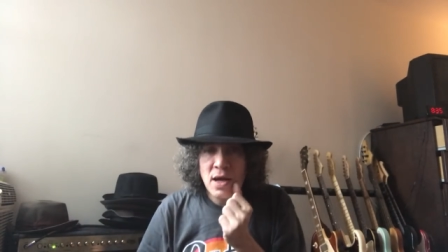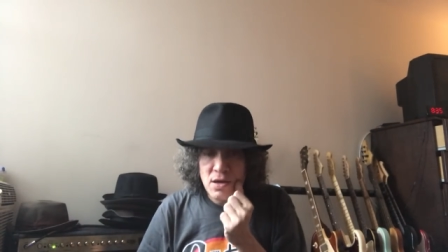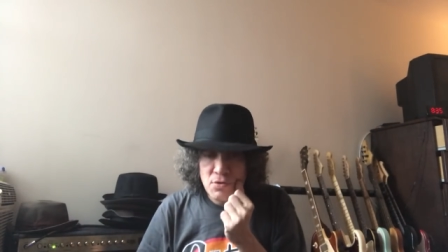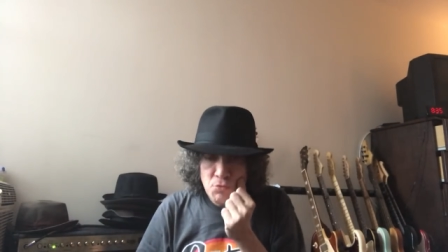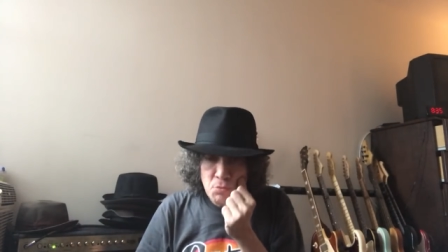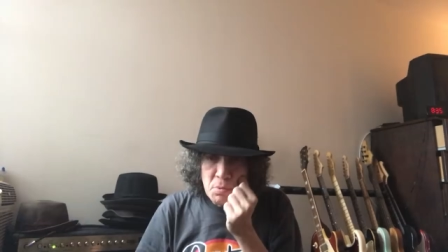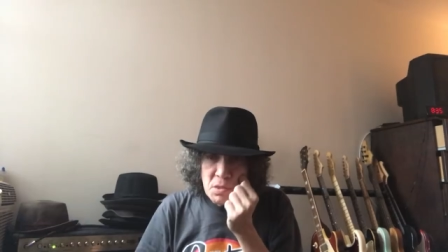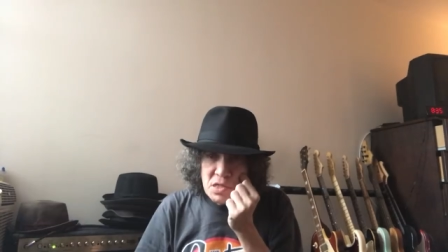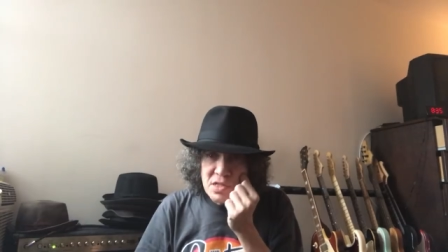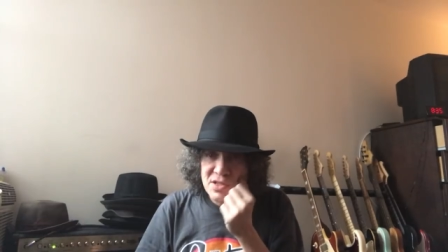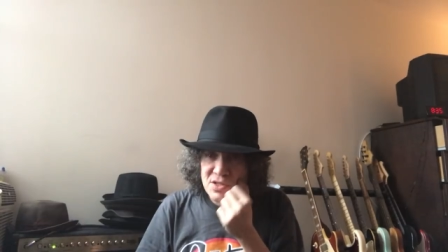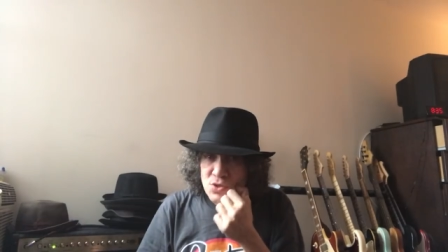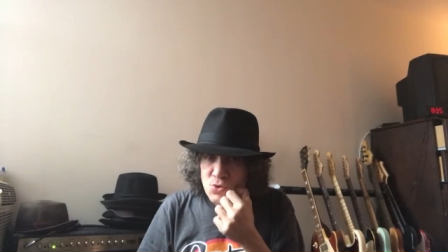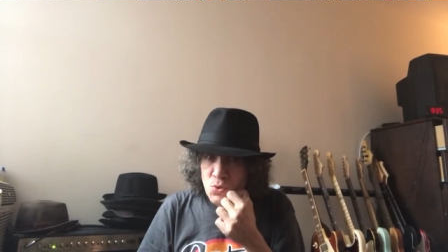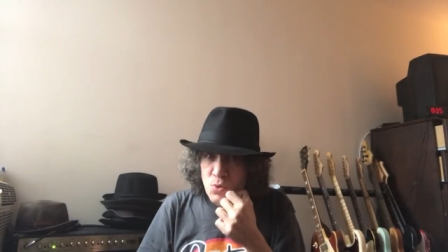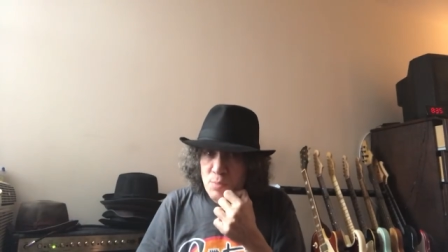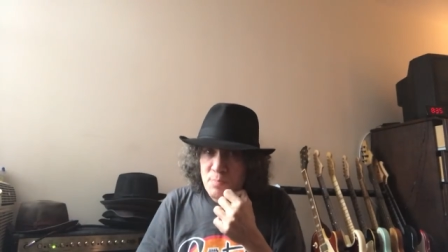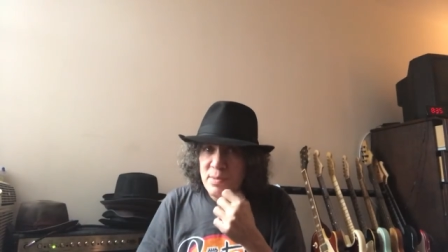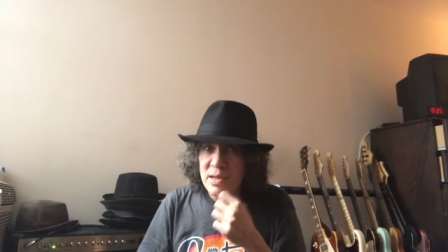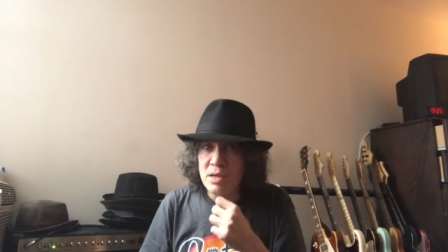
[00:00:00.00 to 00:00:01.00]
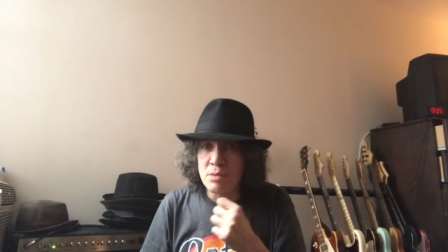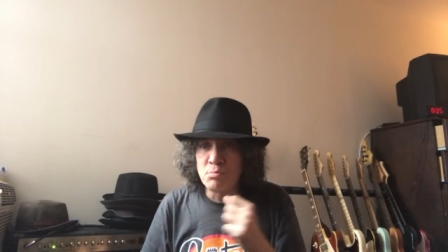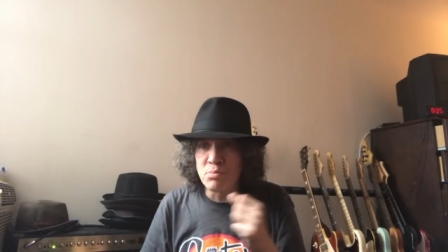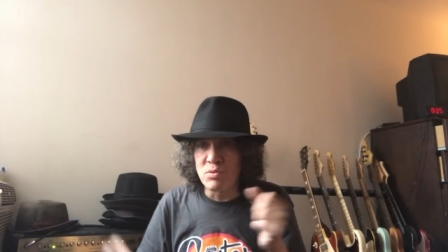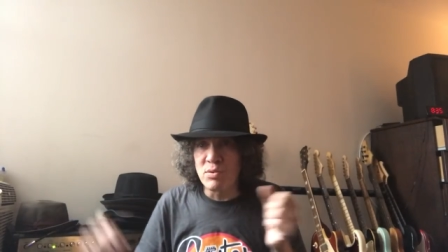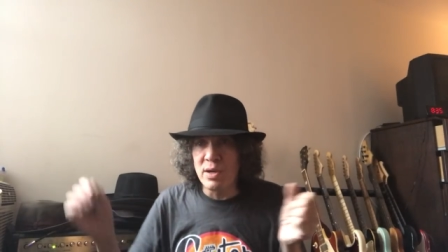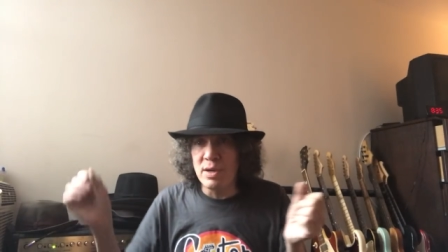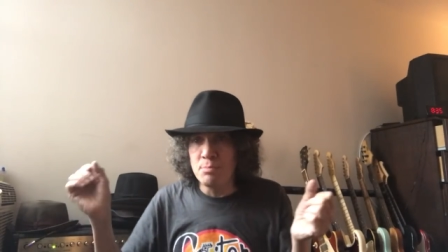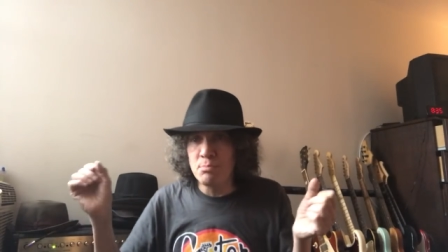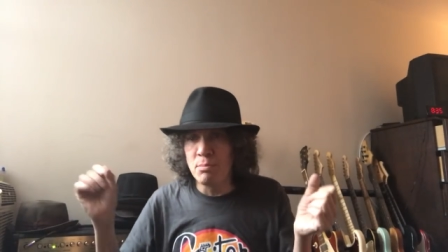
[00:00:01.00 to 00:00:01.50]
Everybody can do a big
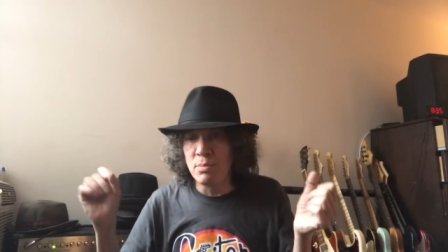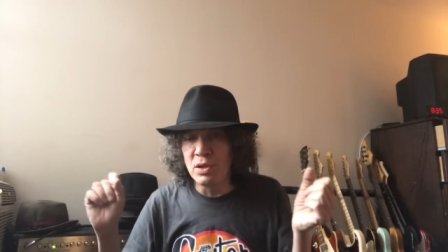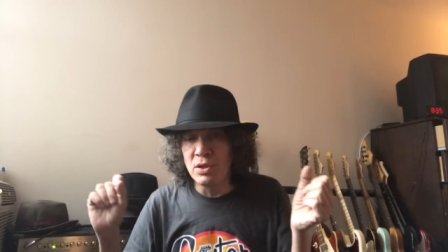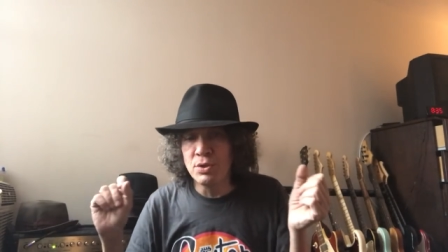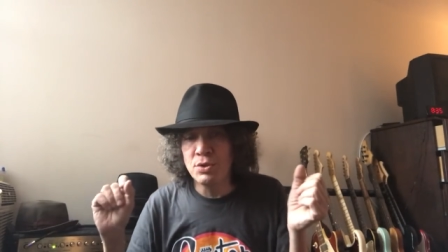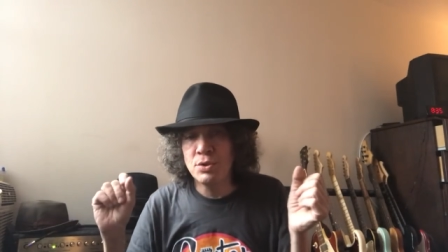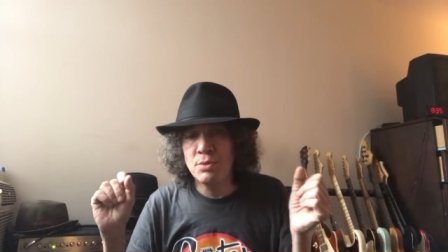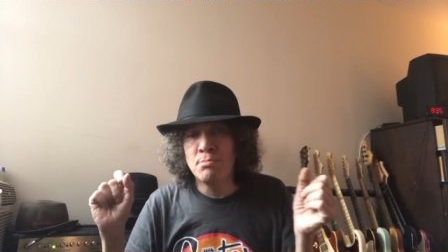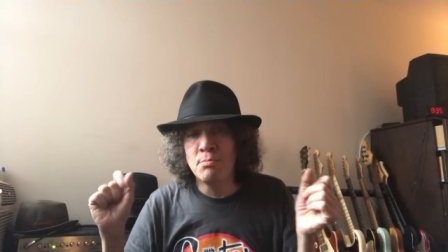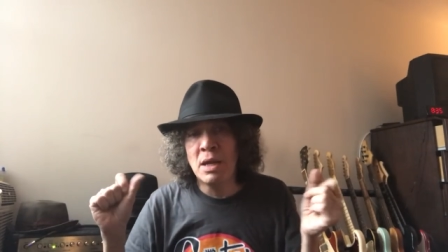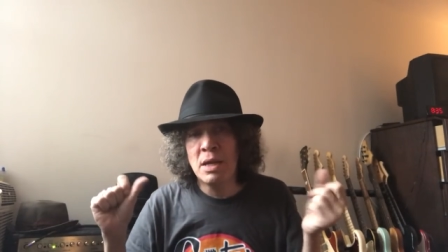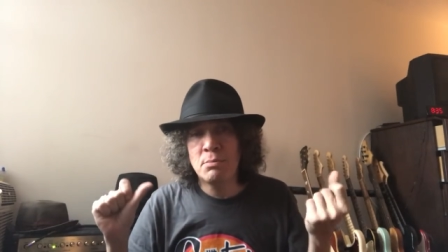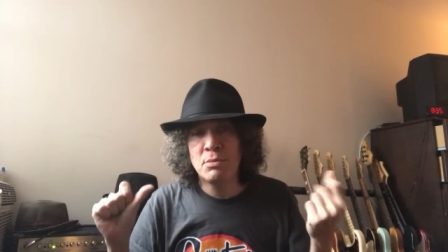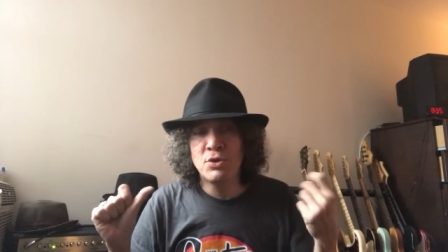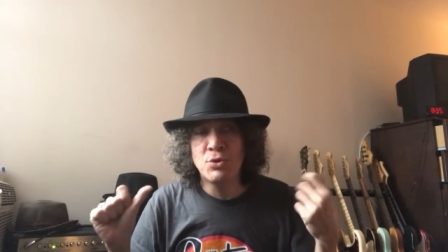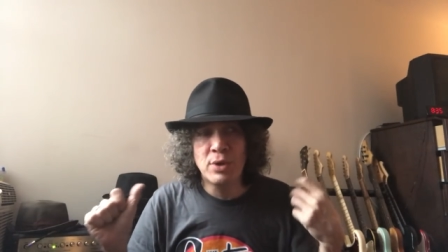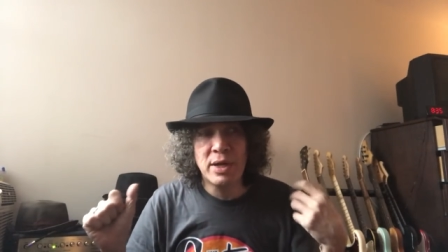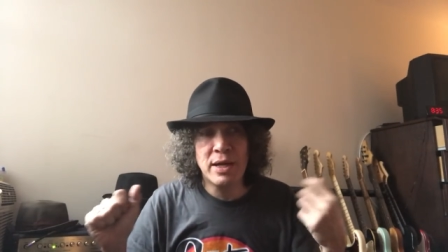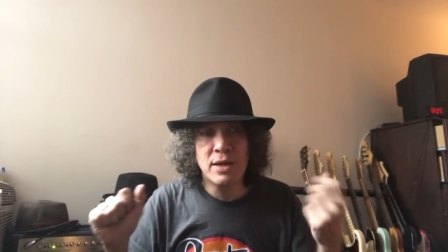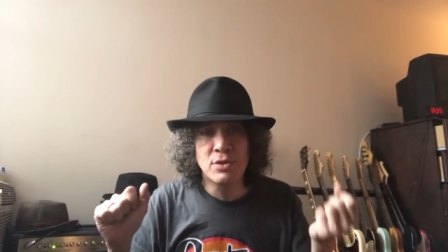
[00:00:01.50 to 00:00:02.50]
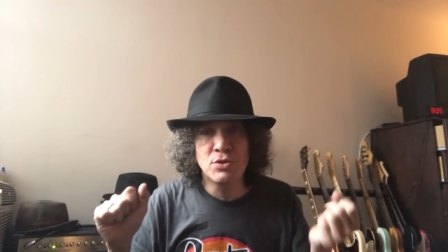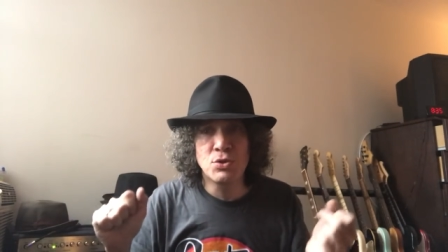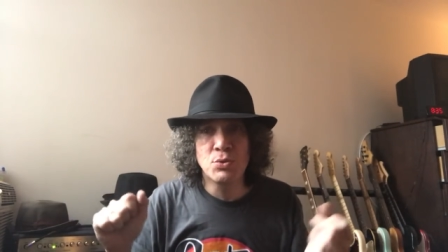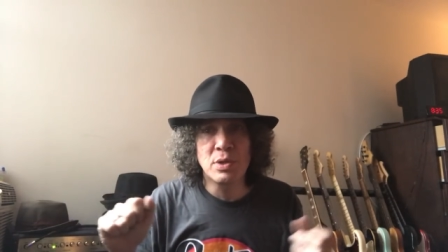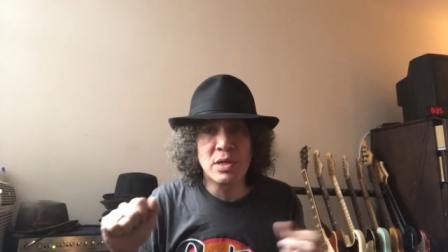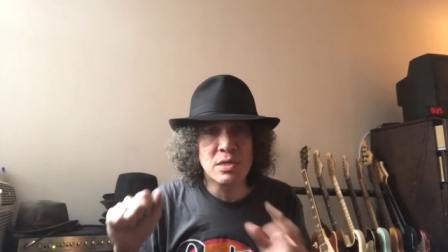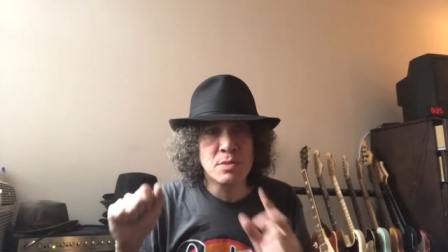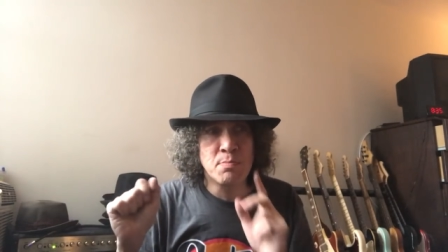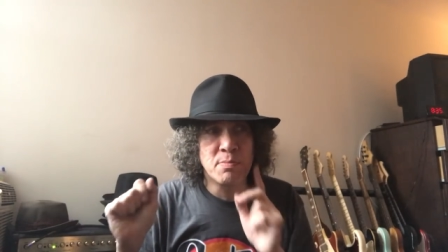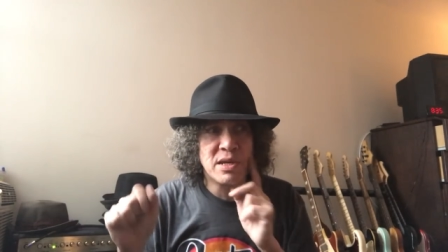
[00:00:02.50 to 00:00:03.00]
brim, but maybe you can't
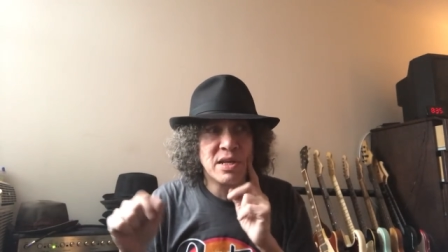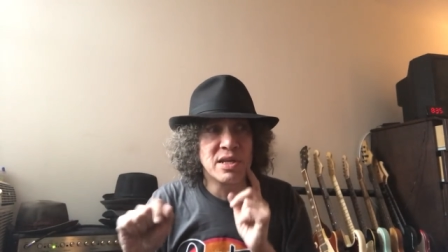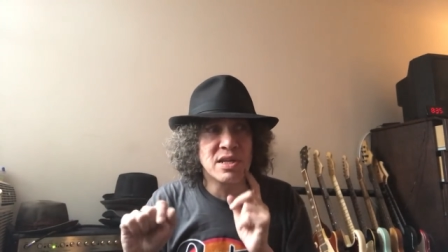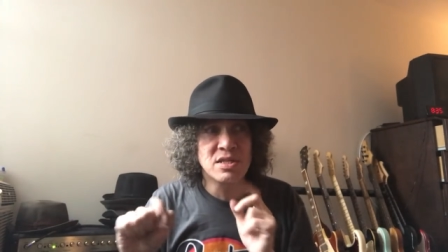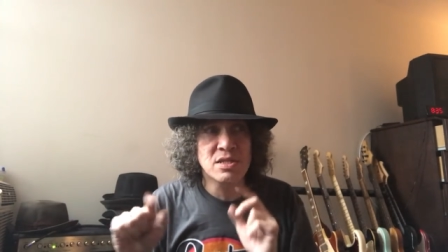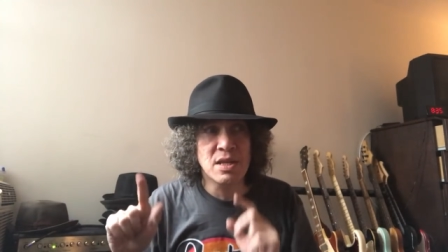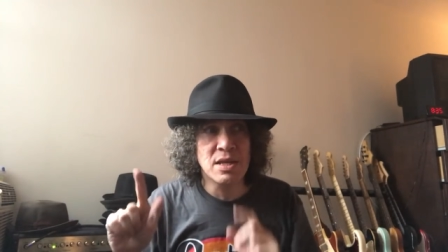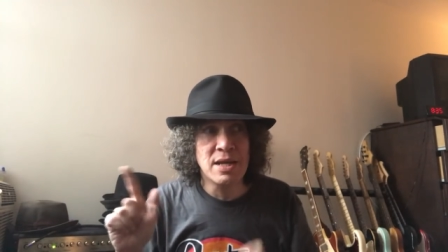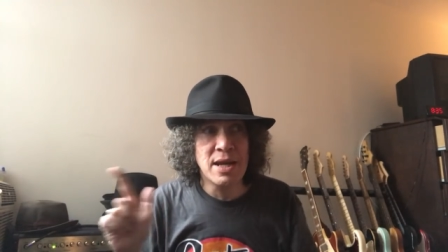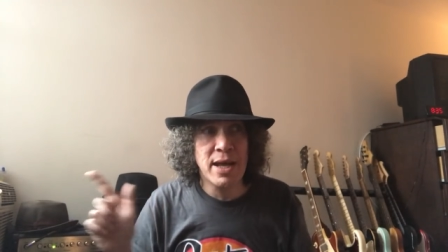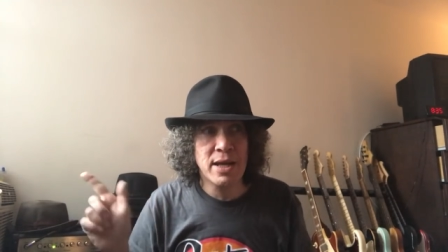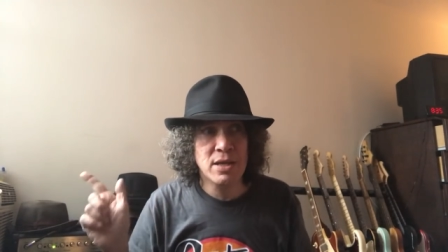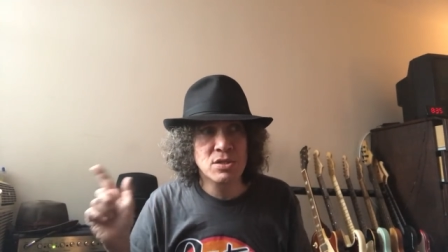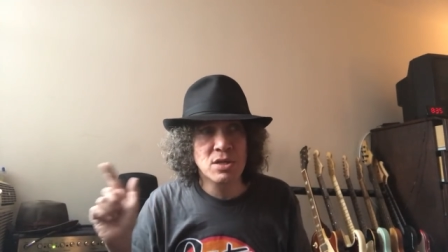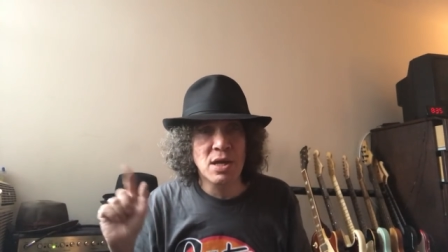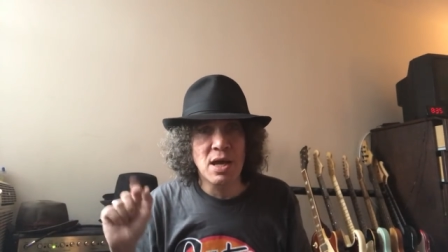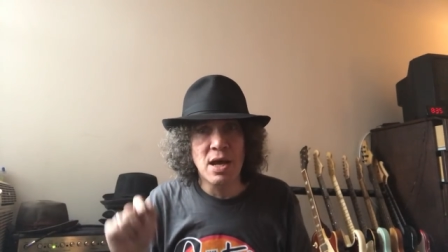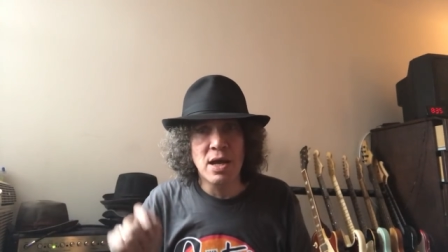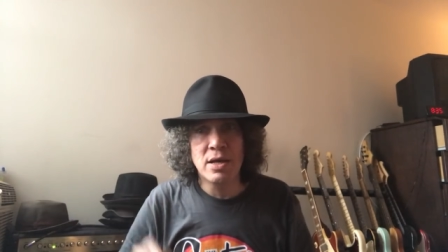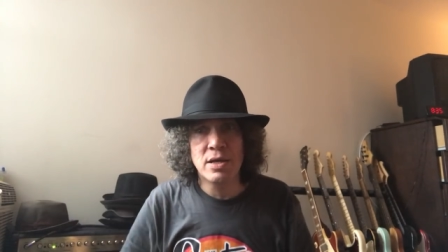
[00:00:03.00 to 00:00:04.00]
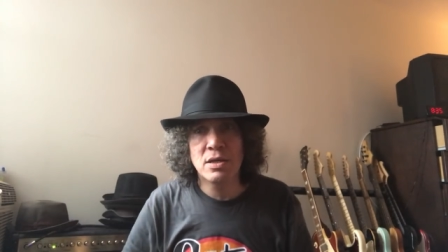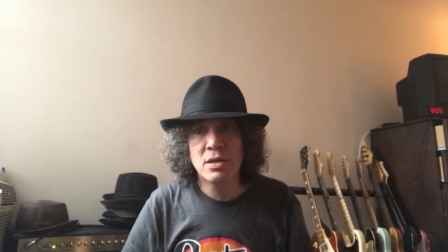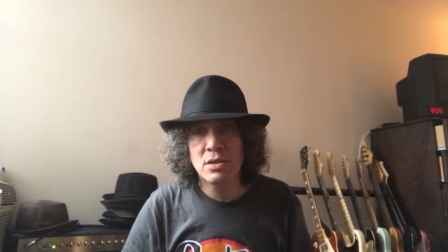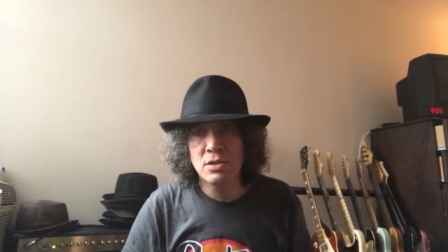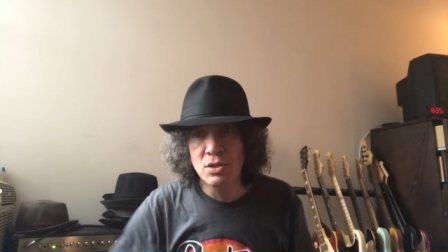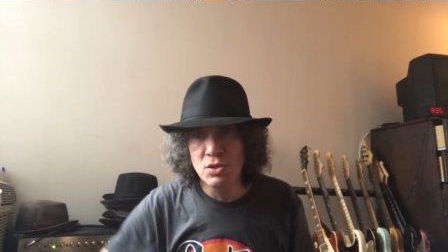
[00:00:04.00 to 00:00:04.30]
do it as big as the next guy,